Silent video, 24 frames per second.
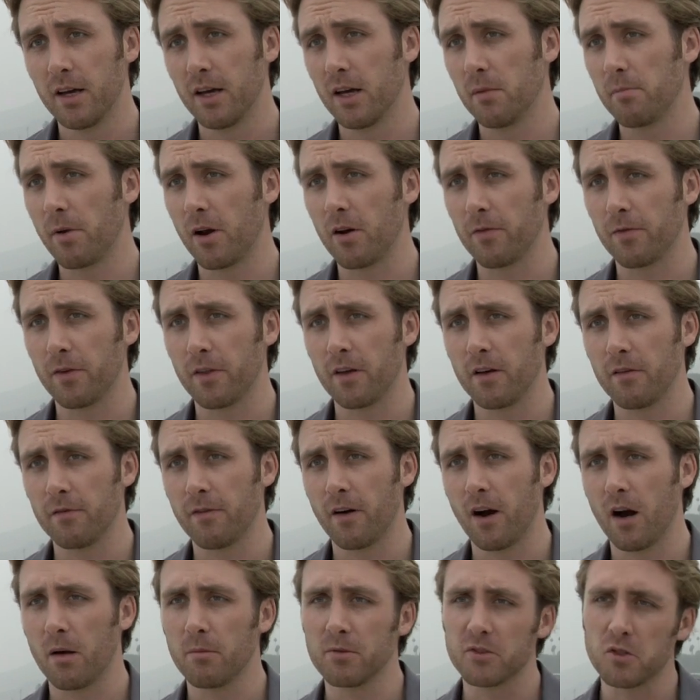and better for the
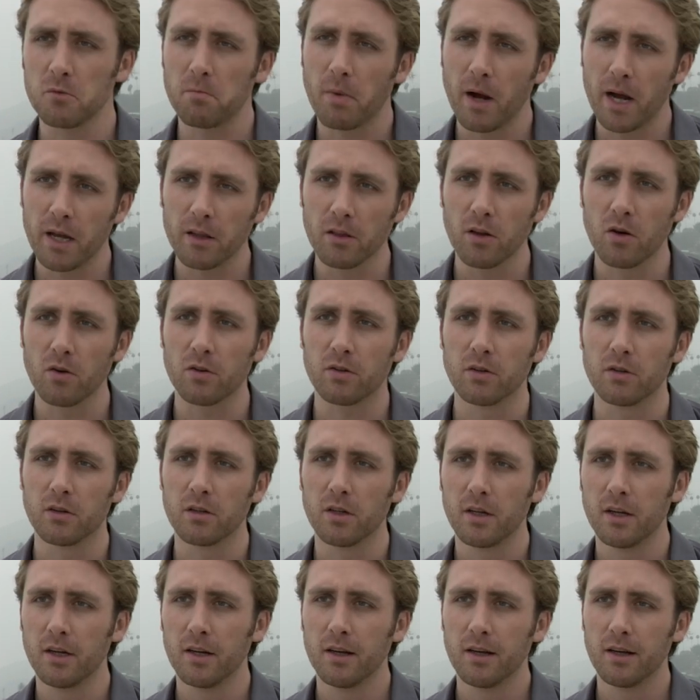environment. So buying local
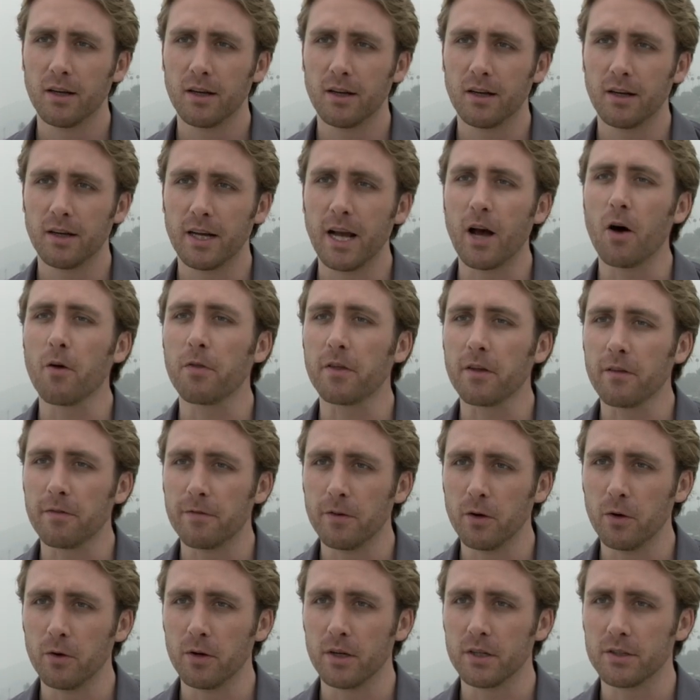uh, healthy
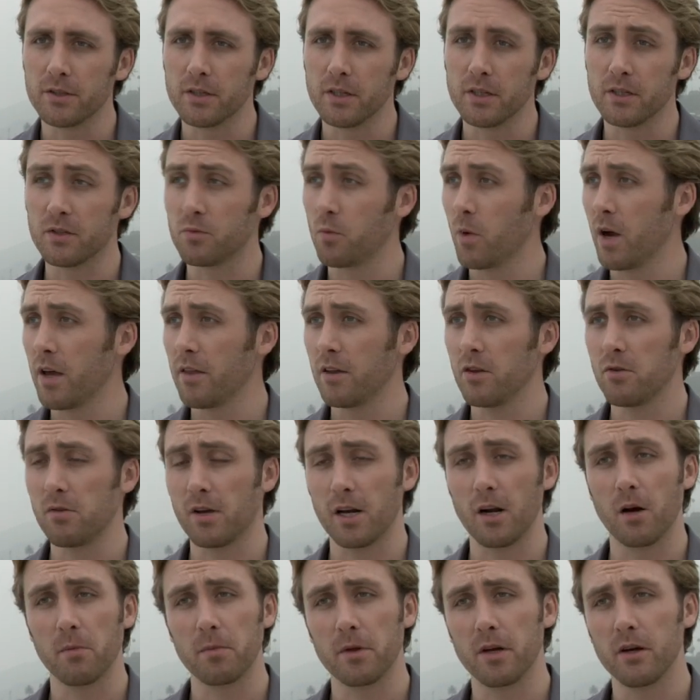food is, is way that you
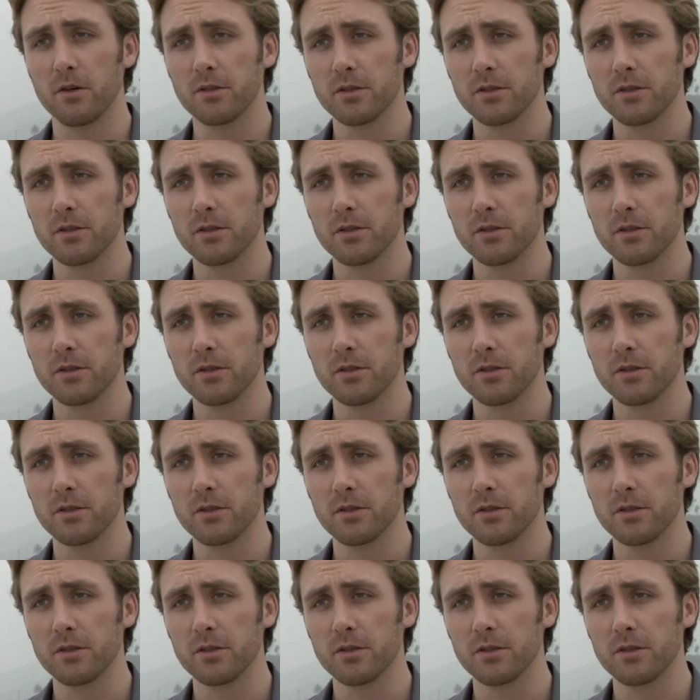can help the